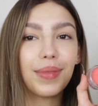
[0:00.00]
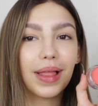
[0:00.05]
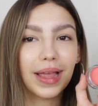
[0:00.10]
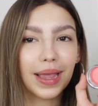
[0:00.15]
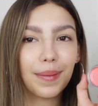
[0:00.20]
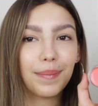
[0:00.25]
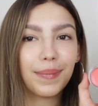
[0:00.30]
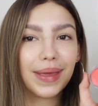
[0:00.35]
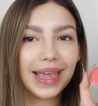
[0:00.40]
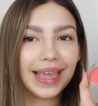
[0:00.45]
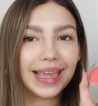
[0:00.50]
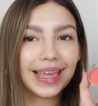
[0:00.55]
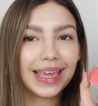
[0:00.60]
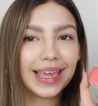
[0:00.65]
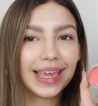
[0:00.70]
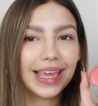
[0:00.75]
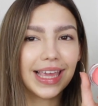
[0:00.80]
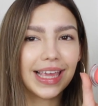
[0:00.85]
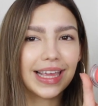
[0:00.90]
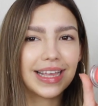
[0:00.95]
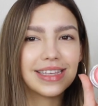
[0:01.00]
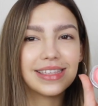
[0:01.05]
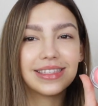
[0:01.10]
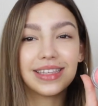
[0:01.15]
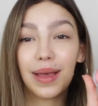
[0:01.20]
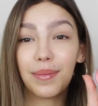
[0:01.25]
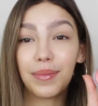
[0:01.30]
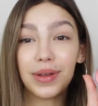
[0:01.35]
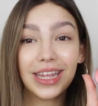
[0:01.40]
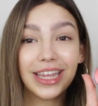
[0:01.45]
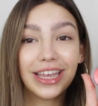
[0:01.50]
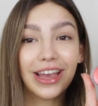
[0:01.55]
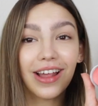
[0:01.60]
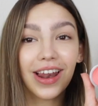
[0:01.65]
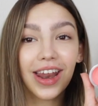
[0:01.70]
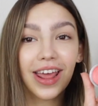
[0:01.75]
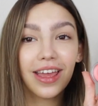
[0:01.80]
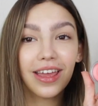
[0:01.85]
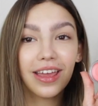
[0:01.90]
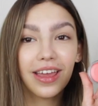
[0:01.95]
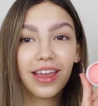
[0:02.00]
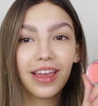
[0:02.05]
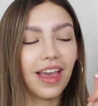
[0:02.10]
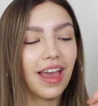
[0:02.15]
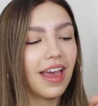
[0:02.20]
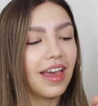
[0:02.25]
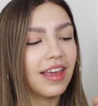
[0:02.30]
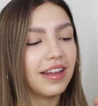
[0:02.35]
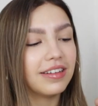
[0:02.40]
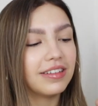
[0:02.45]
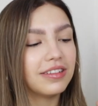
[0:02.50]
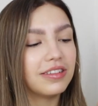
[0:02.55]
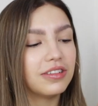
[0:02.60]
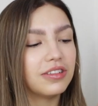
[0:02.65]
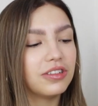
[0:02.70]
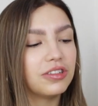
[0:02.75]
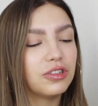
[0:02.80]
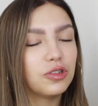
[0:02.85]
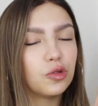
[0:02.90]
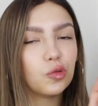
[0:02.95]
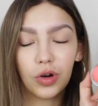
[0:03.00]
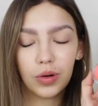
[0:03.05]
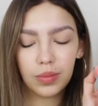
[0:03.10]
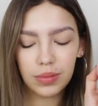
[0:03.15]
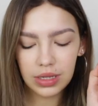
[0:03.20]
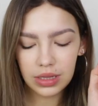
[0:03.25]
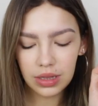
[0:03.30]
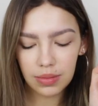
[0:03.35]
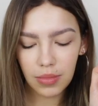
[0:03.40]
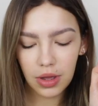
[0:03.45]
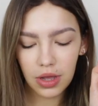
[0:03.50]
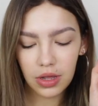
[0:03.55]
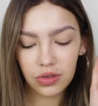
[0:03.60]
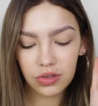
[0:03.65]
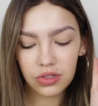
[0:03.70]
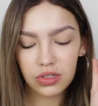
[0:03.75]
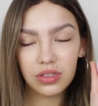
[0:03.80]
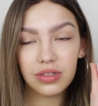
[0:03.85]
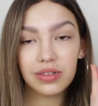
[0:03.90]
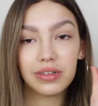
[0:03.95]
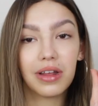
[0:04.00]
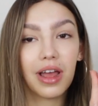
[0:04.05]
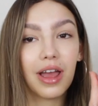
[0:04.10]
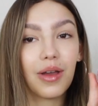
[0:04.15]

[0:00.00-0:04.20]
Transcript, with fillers: like a pinky salmony colour and probably the most,